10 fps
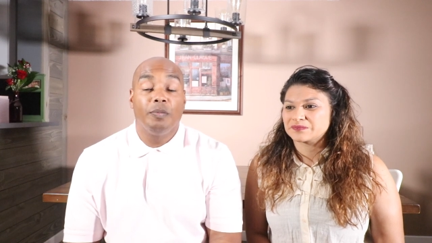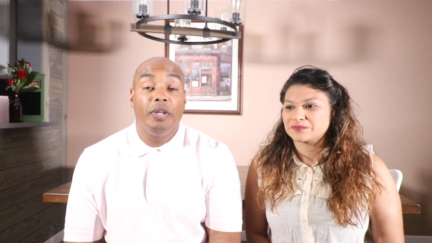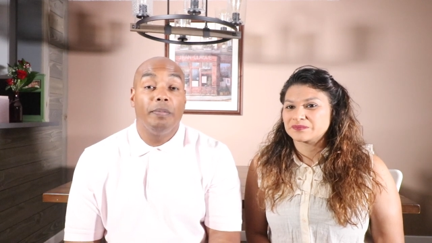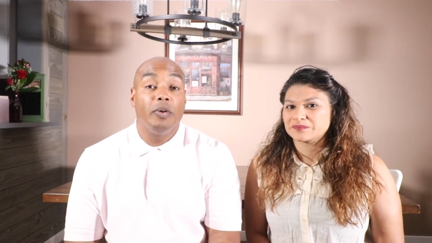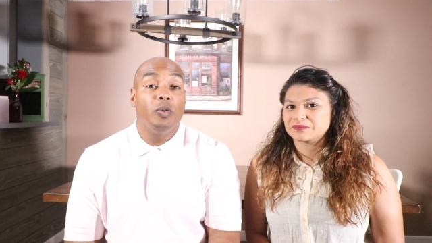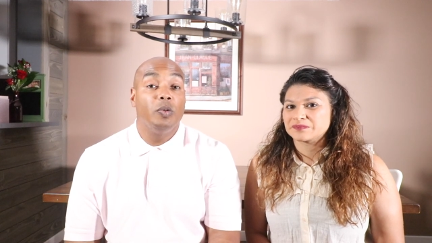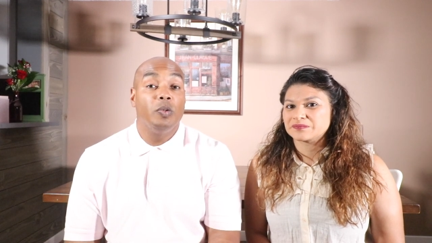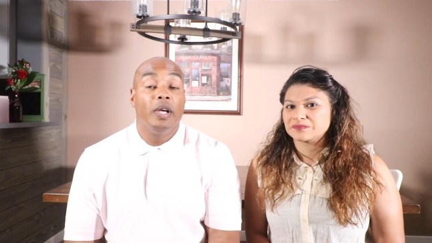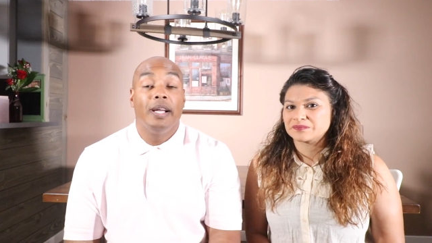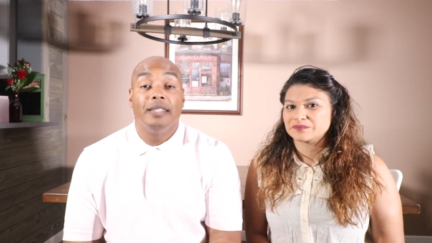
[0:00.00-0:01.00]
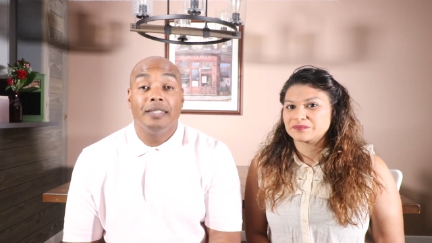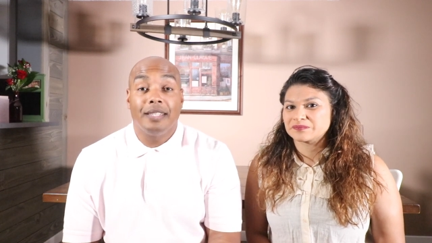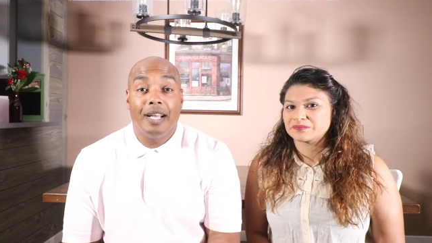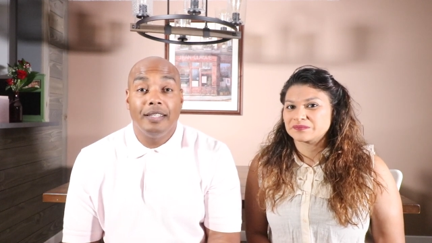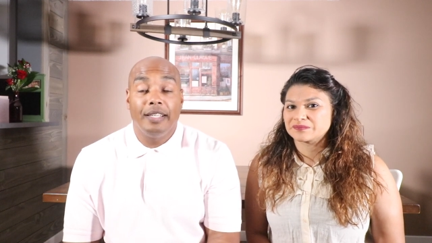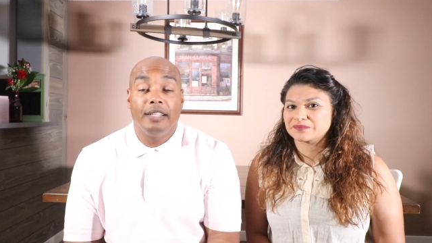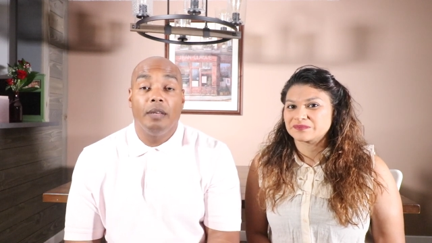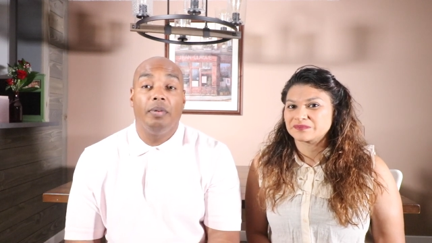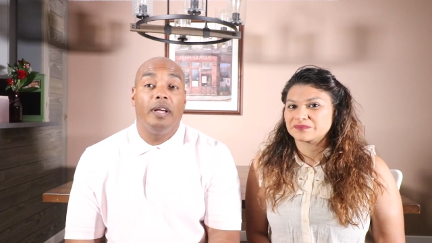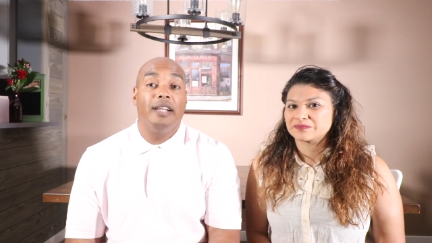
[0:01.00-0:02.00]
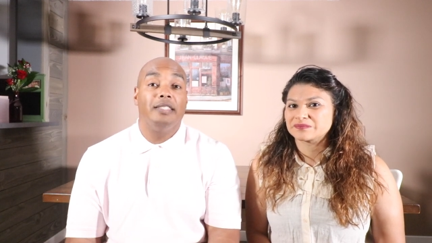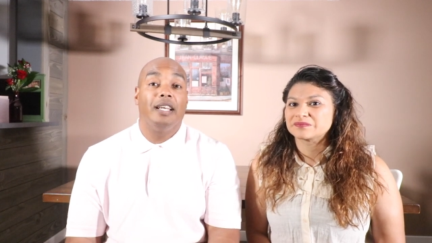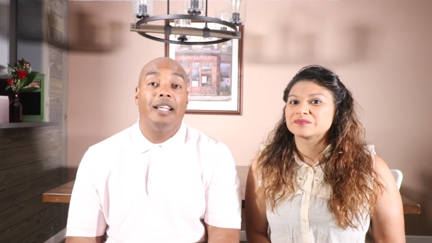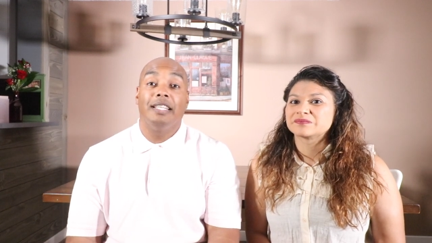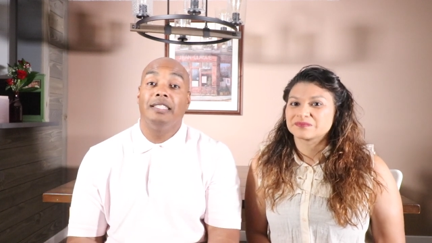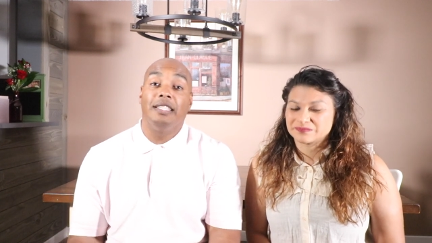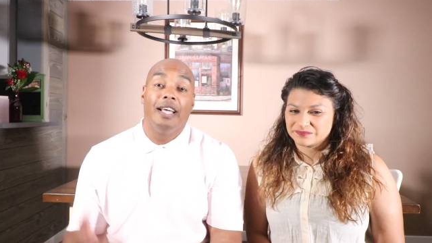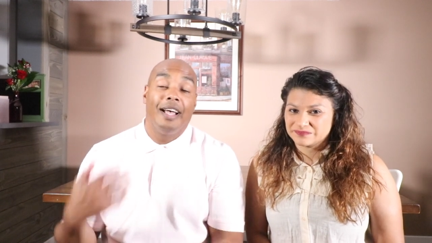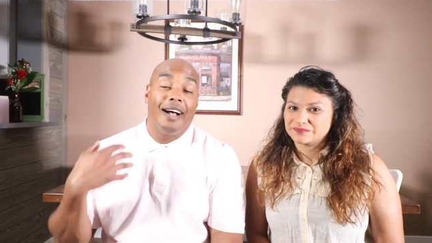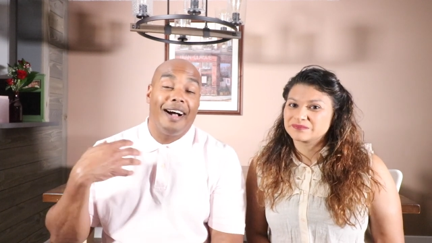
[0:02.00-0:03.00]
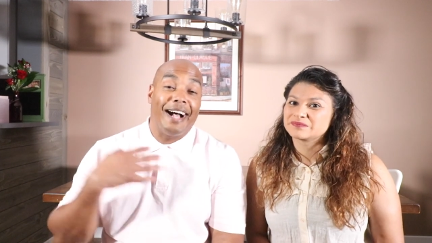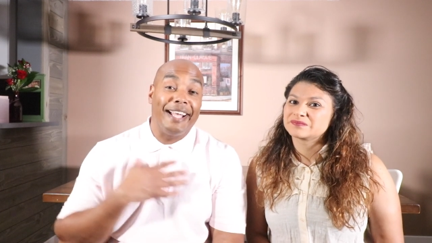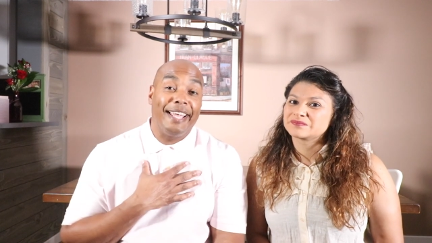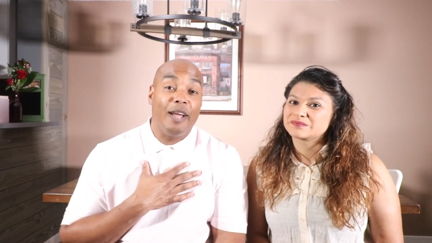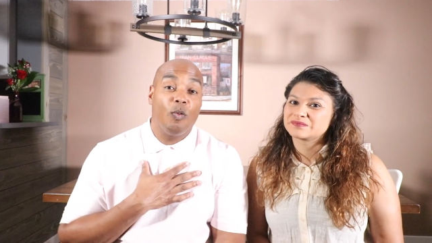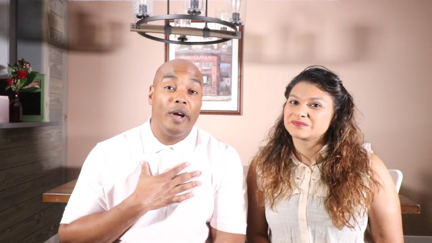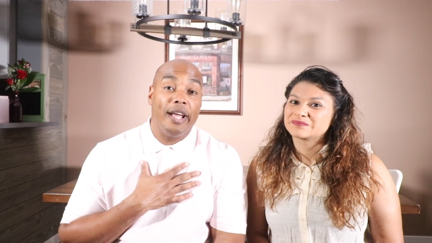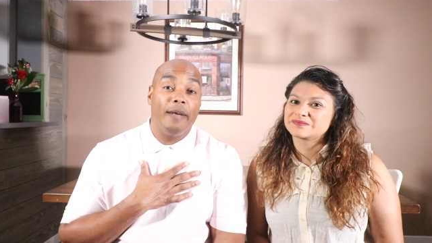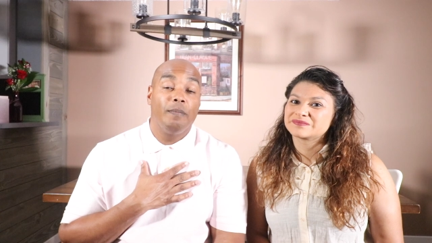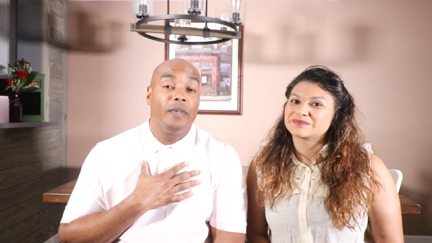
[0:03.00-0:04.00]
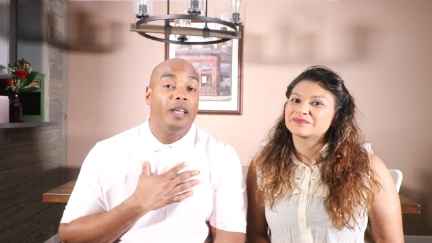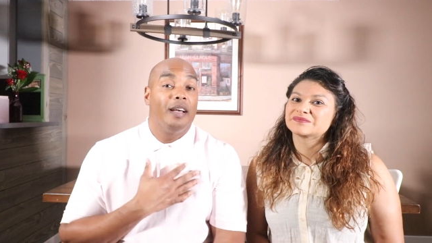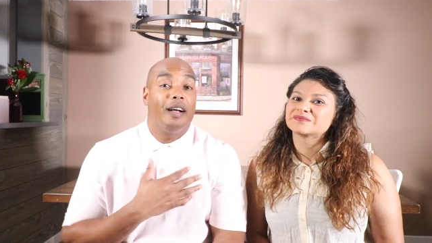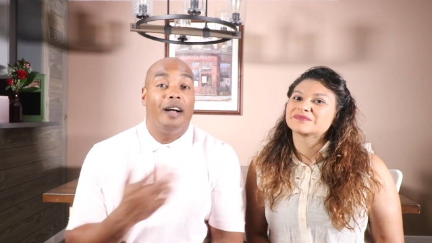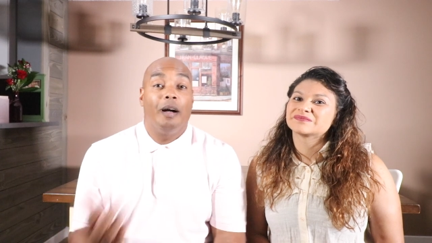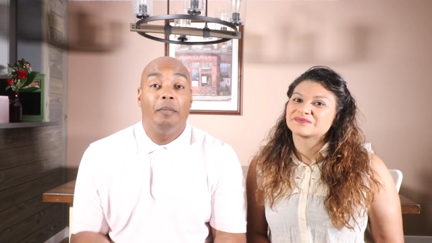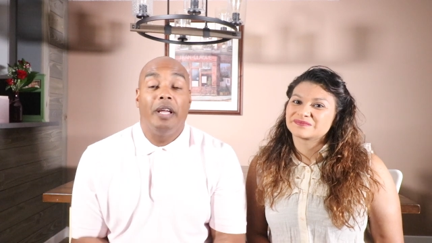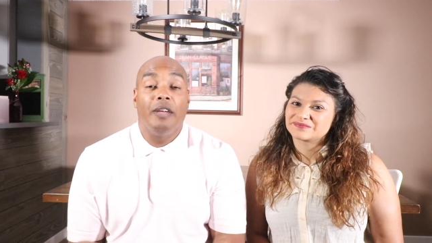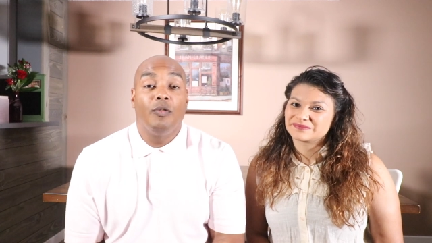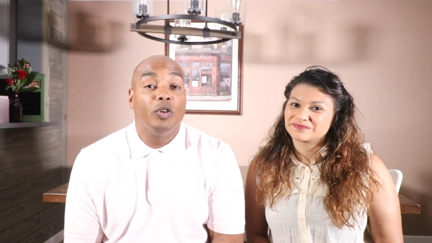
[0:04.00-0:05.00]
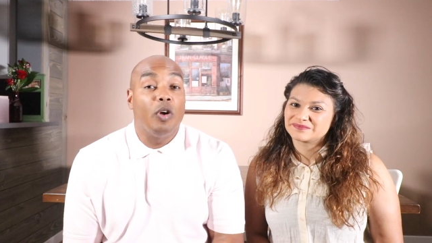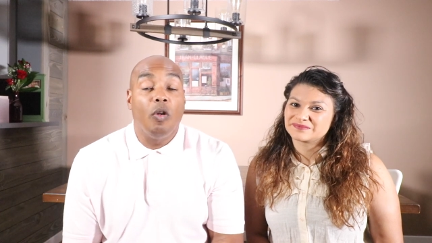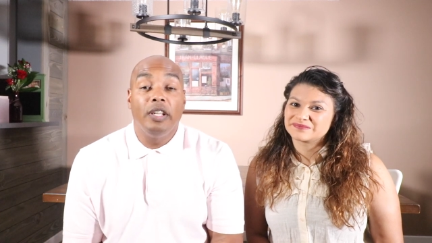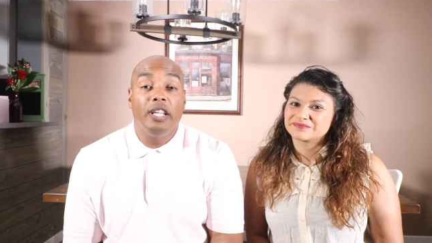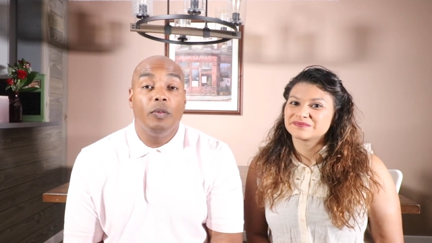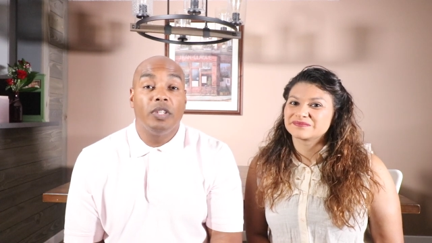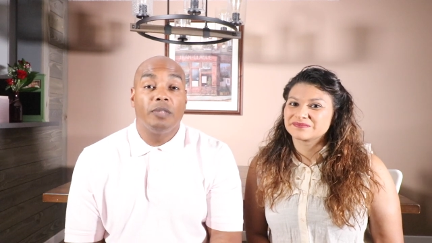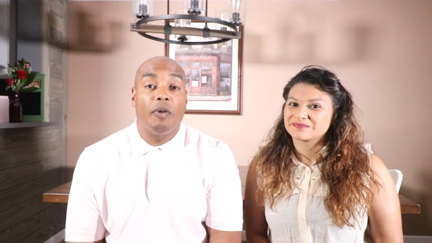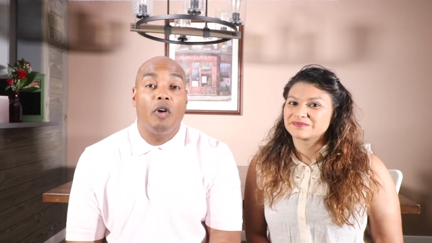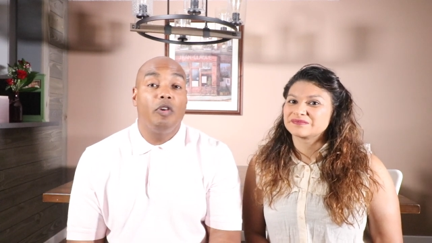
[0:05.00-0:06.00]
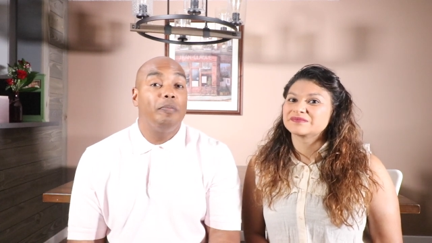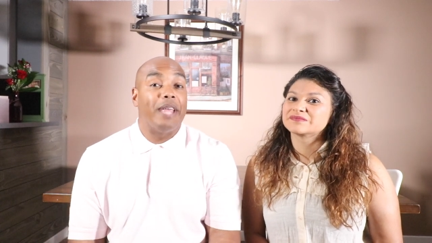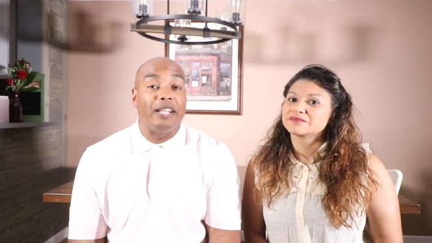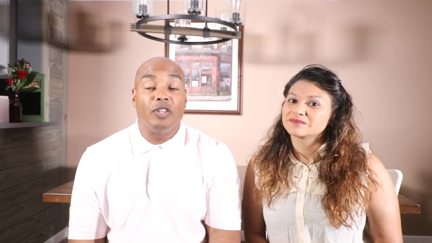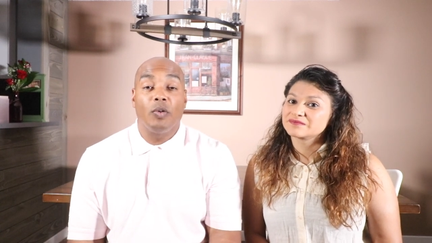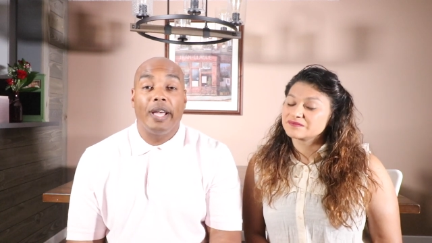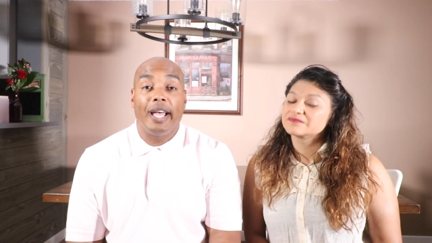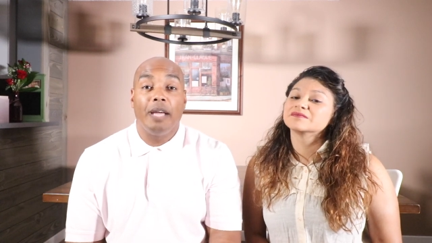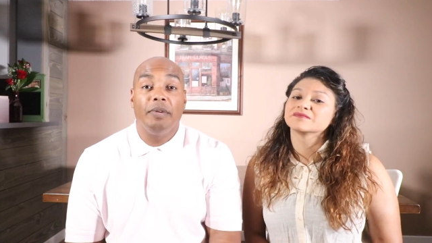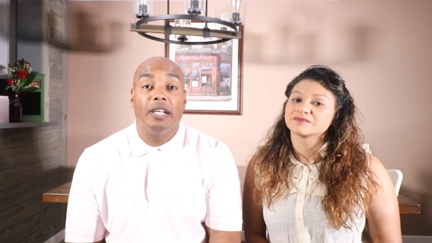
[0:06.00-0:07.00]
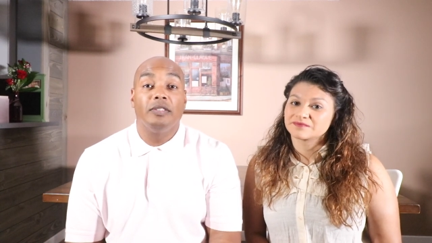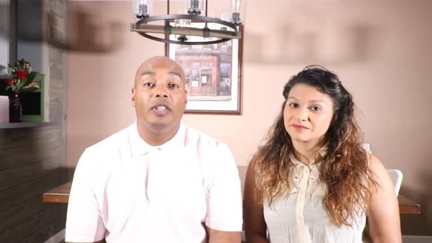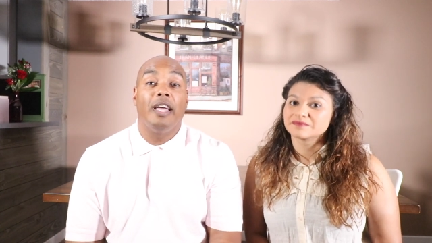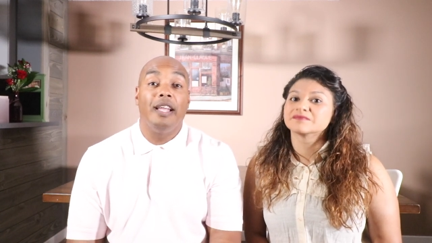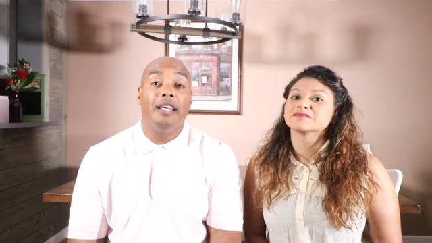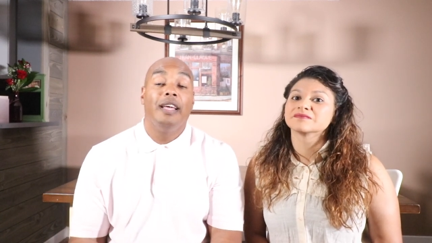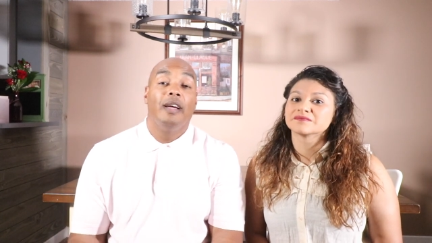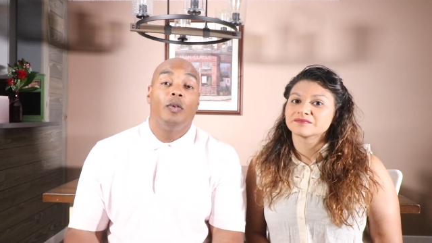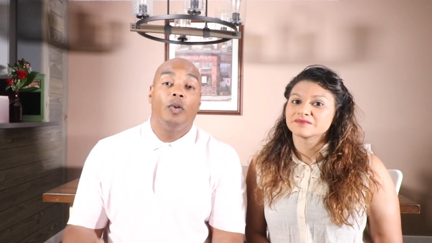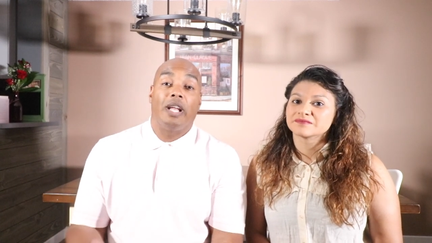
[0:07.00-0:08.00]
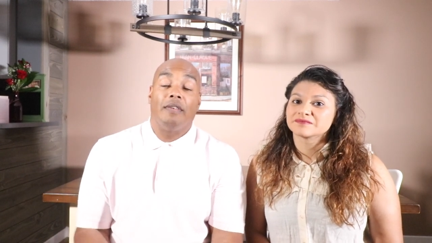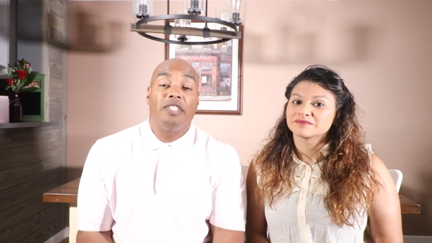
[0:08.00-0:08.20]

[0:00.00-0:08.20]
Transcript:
Speaker 1: people who decide to take the plunge. Listen, I can't wait. Um, if we're only dealing with a small group, that's okay because then we're gonna have a